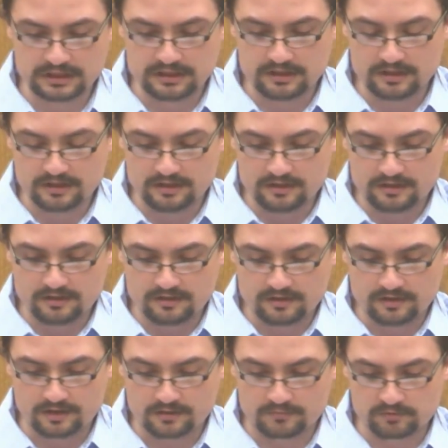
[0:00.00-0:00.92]
years on
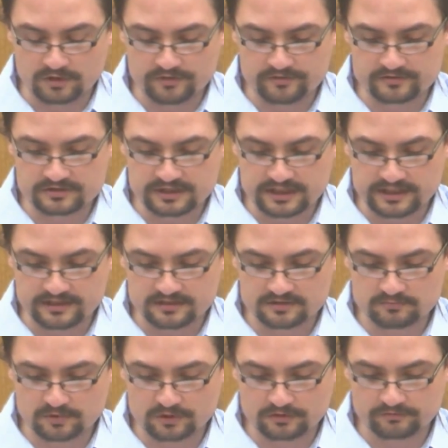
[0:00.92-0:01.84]
each
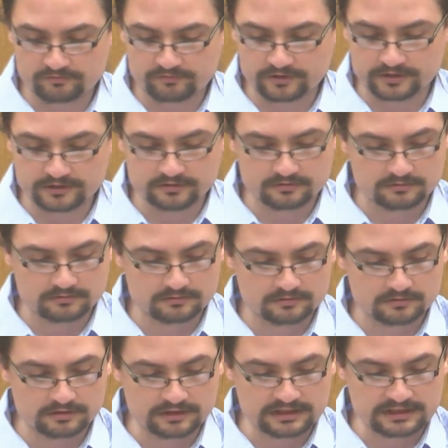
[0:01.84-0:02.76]
before starting the
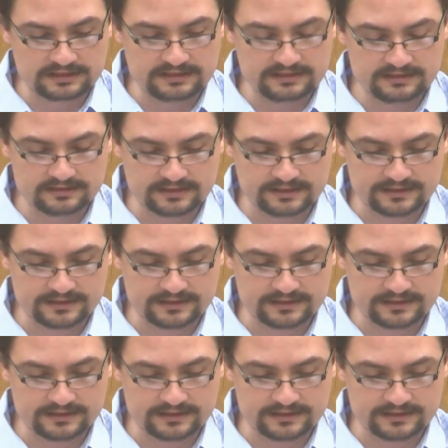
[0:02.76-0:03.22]
next.